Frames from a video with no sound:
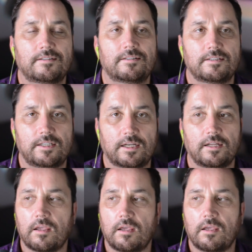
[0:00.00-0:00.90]
Yeah.
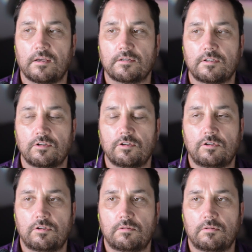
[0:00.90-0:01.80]
And
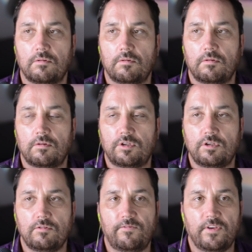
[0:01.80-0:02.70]
do
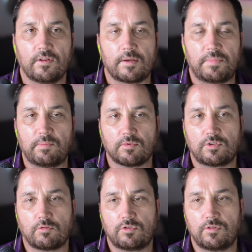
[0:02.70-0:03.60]
you feel like people
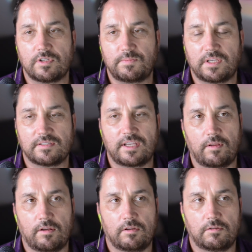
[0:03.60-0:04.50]
don't do this because
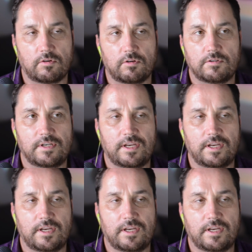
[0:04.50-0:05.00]
they're using